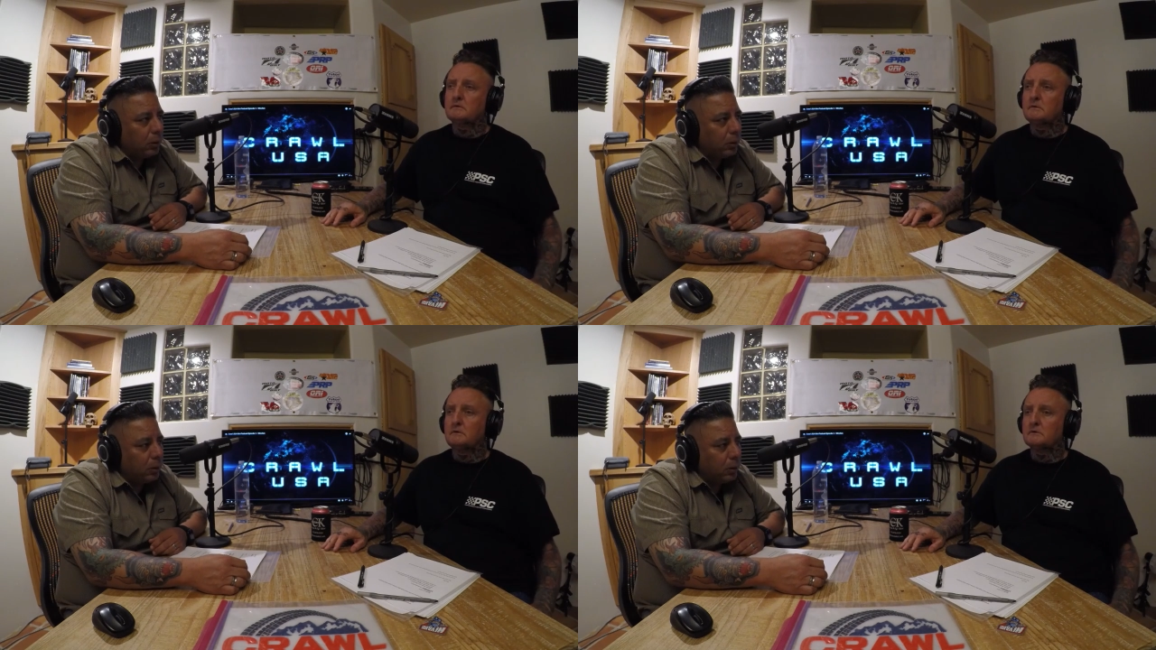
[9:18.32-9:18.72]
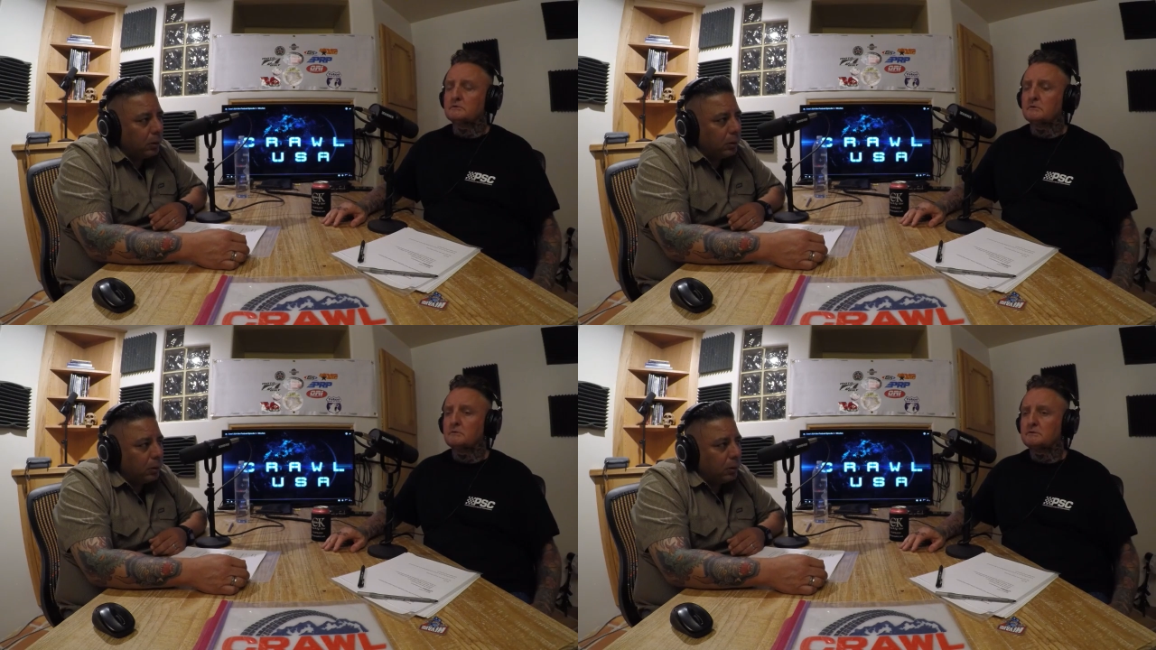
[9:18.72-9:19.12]
Speaker 1: You know,
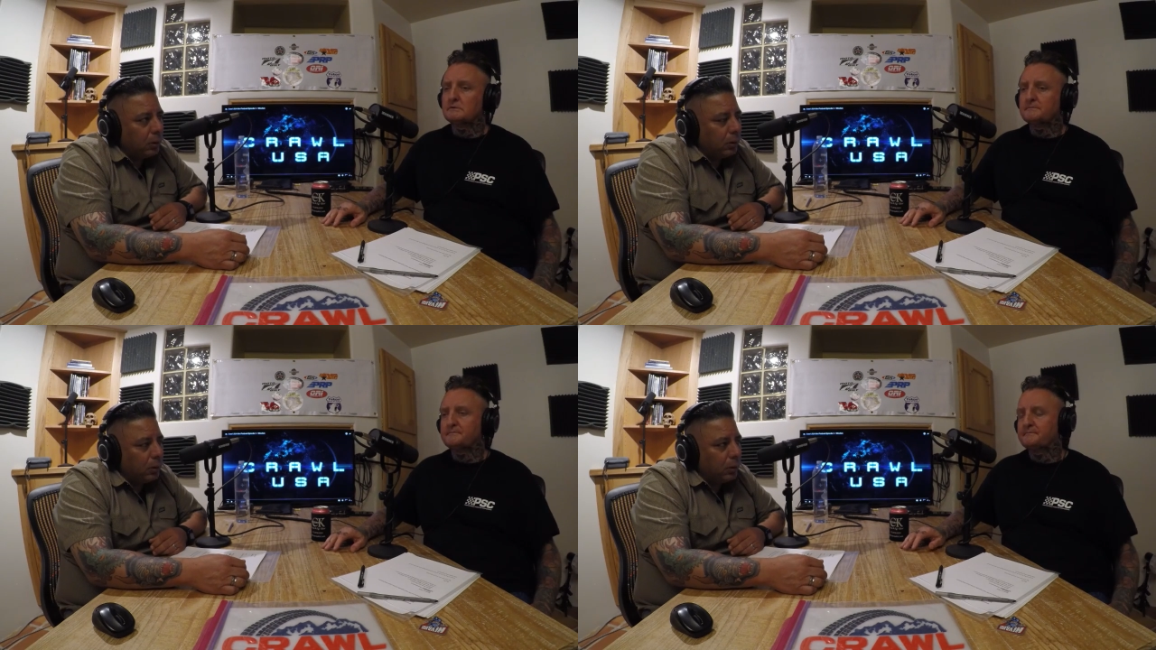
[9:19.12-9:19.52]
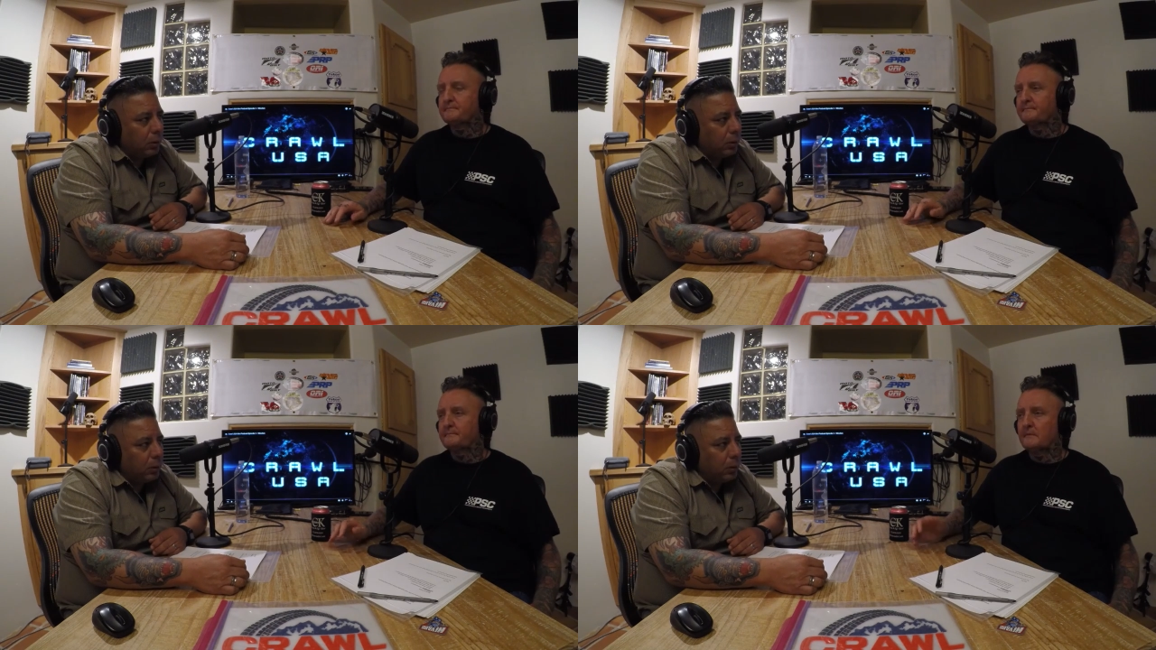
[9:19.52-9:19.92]
so it's
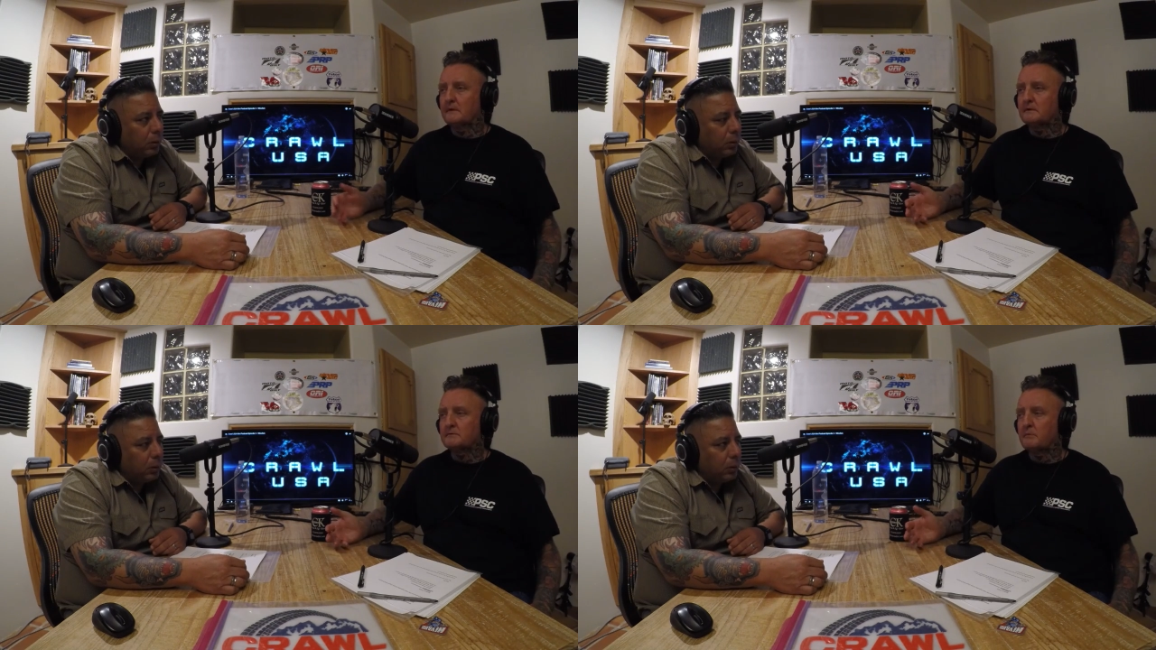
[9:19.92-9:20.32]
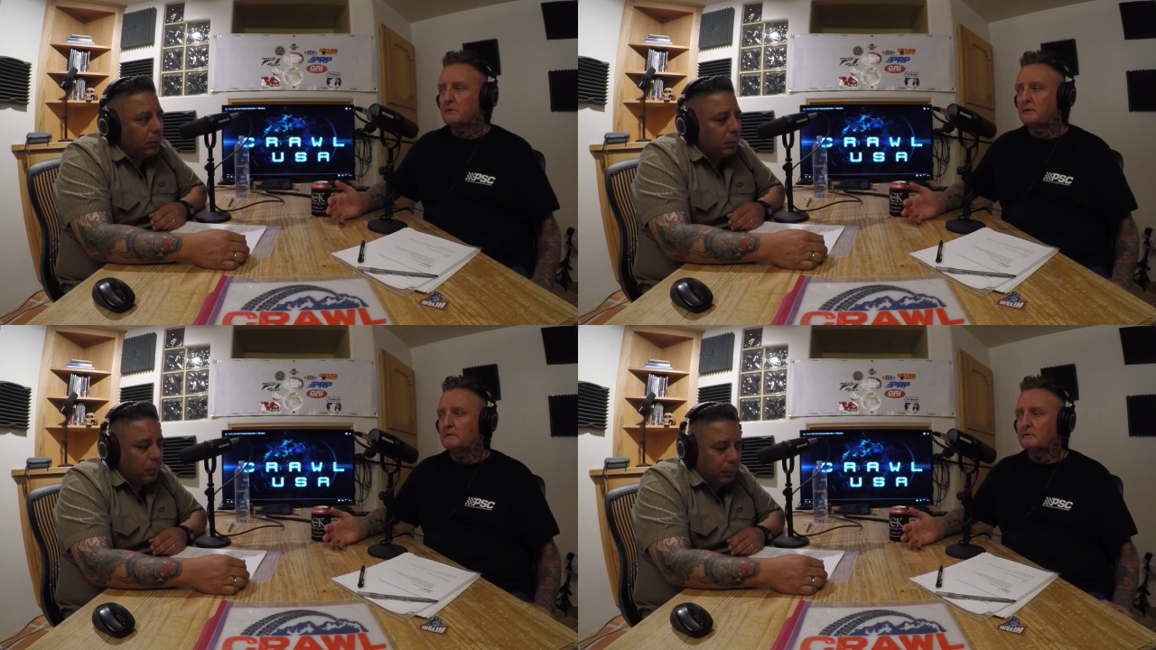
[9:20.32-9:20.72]
at this point
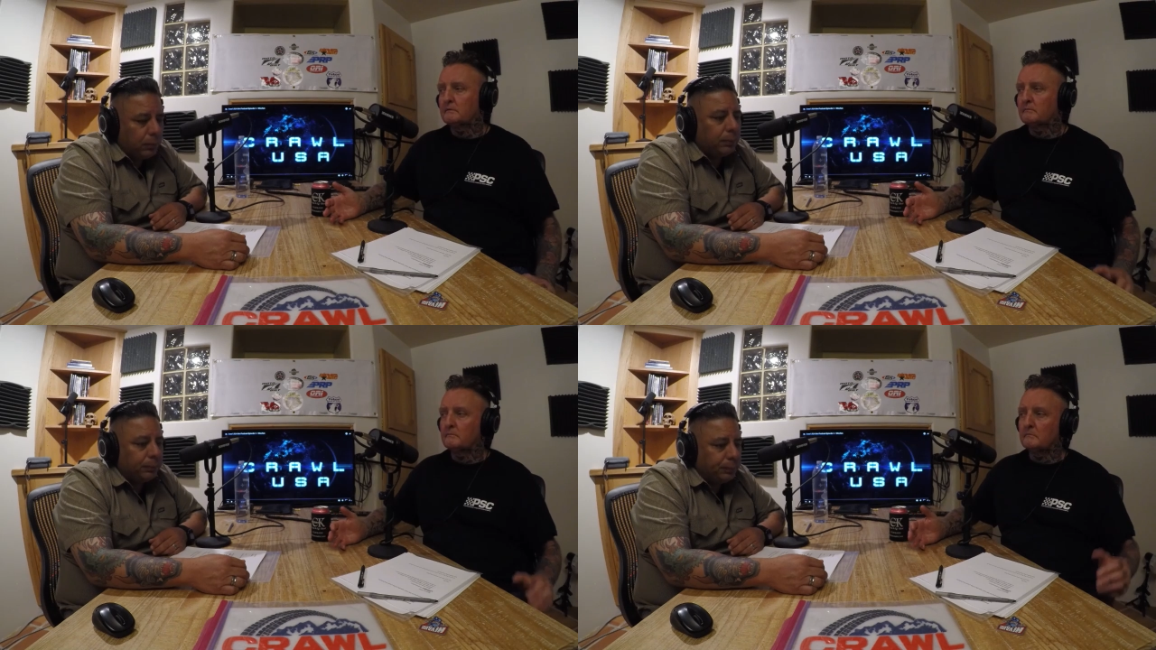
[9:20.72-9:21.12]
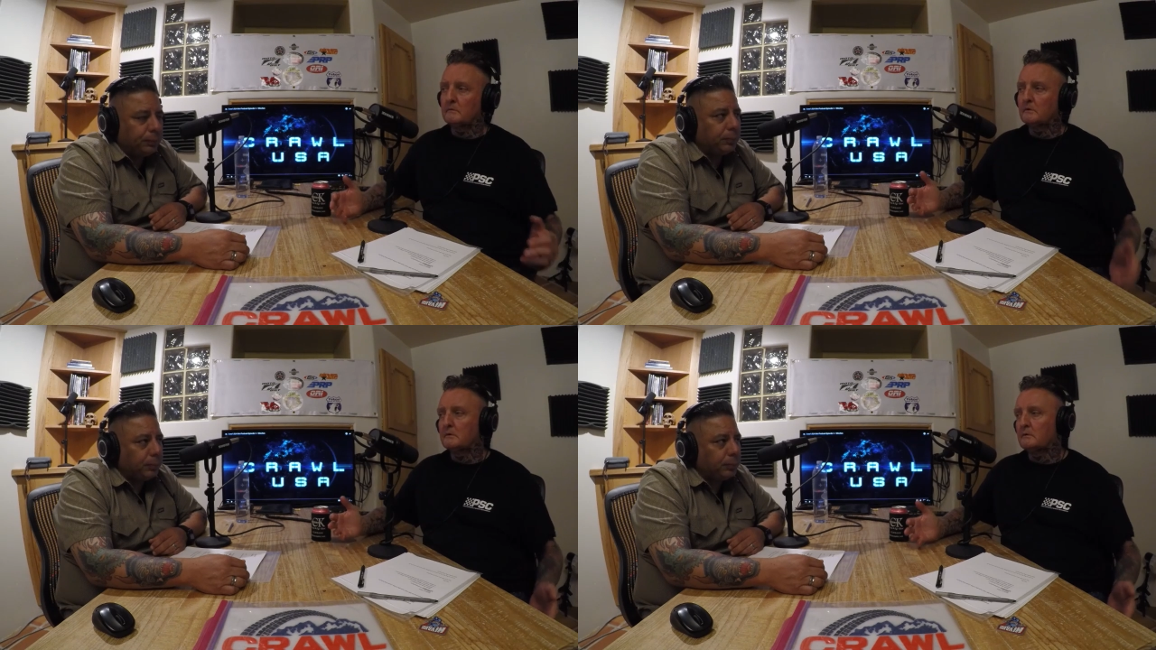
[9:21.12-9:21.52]
neither
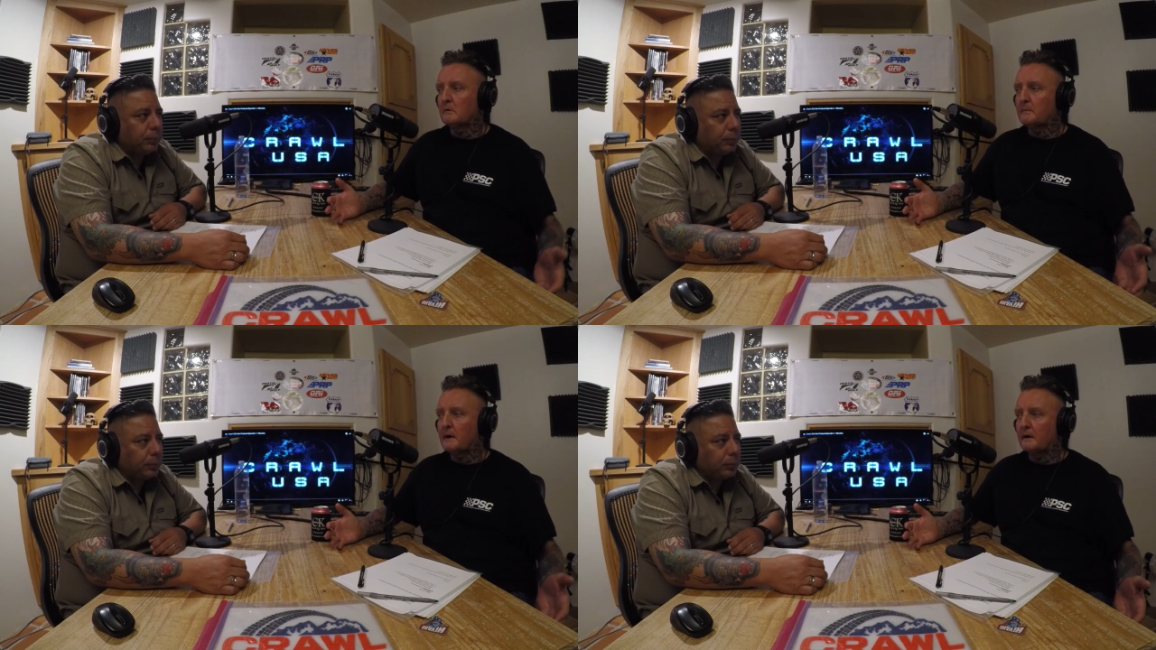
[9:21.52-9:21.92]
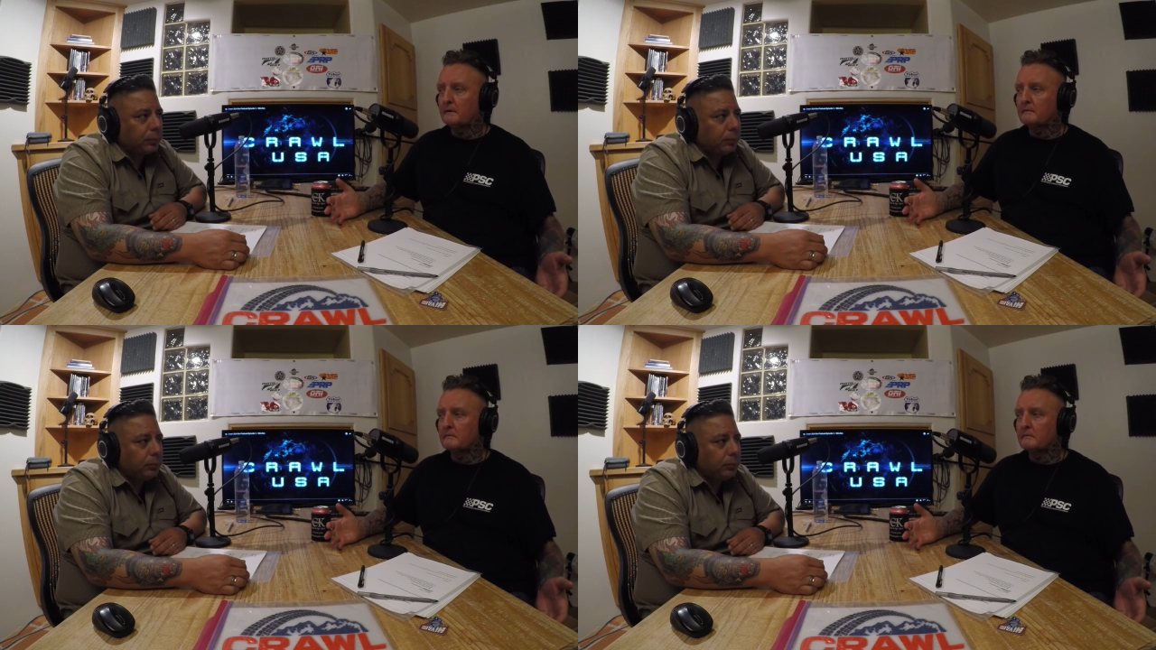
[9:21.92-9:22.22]
good nor bad.